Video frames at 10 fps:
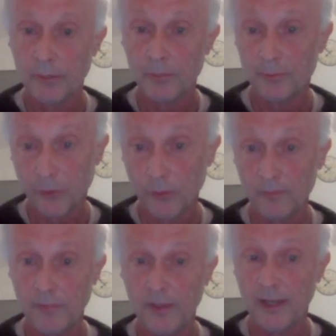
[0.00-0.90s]

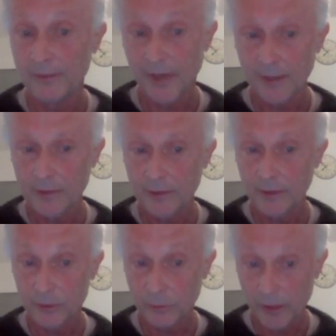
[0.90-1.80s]
perform like that
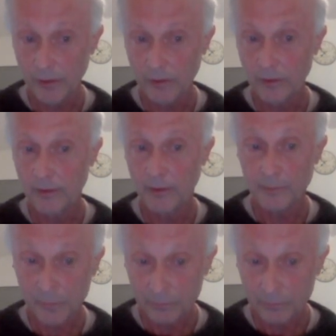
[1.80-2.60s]
as well? And